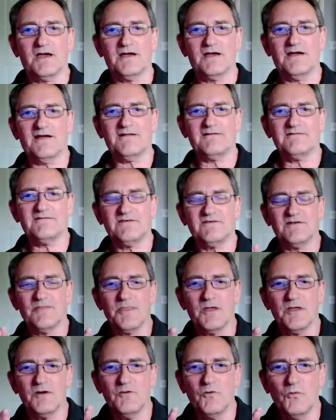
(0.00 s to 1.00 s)
And
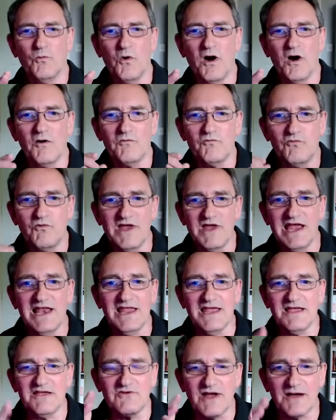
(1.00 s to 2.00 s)
what
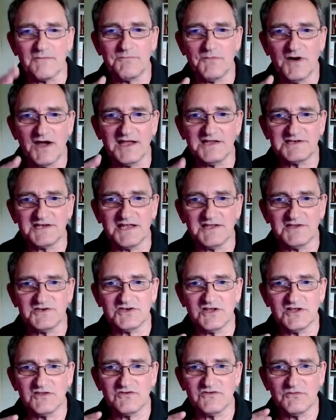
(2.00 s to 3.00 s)
really grabbed my
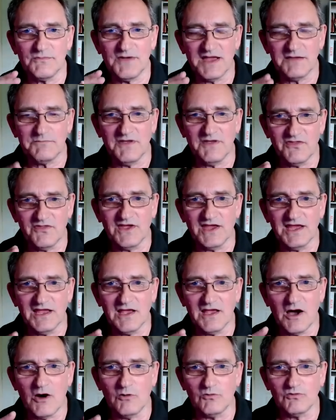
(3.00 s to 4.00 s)
attention and to make me think,
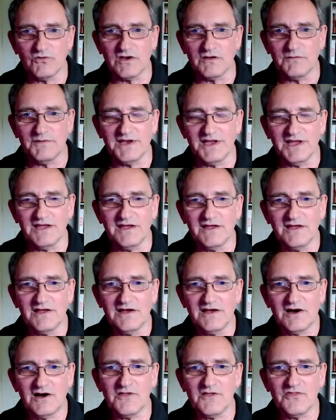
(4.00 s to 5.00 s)
hold on a minute,
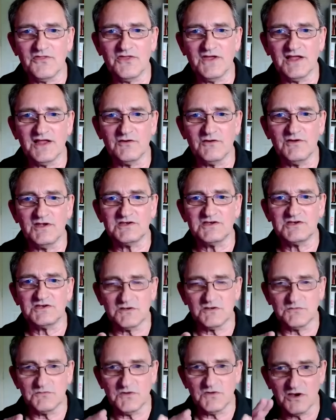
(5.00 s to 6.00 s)
I think there is
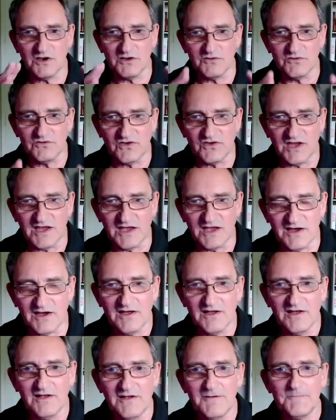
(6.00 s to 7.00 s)
some clues here,
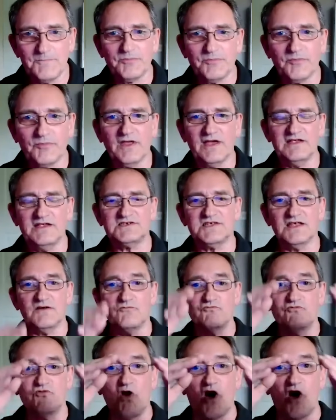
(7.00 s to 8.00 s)
is that
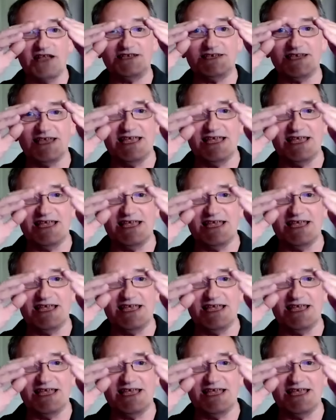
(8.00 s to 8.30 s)
right